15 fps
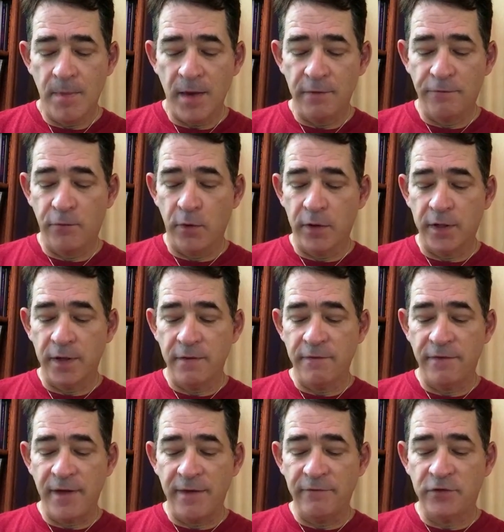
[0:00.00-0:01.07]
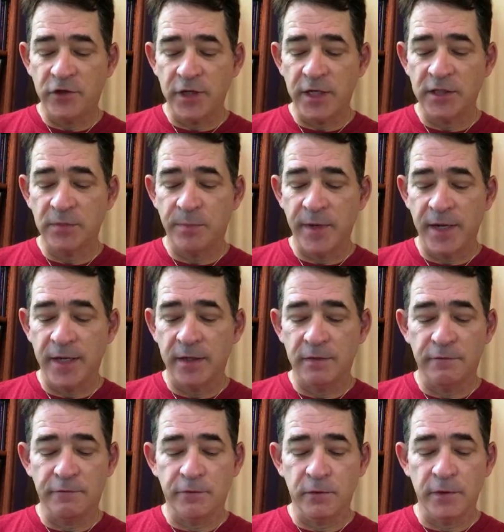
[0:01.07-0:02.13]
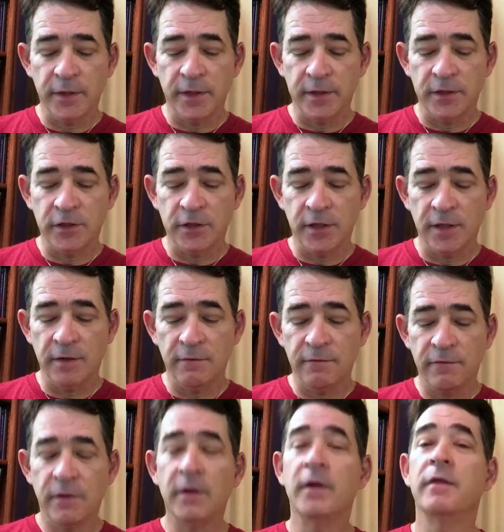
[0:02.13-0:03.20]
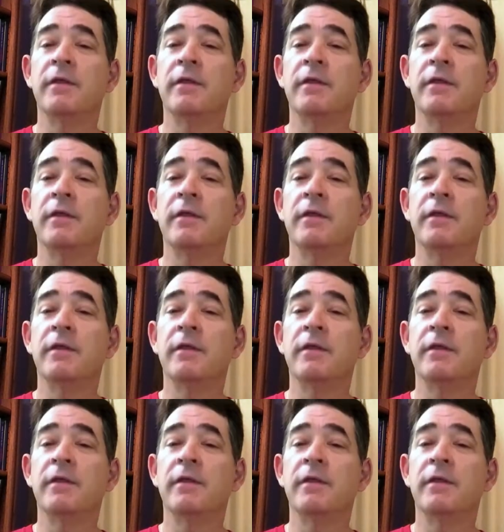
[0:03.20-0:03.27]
Metaphorically, they've just begun to fully achieve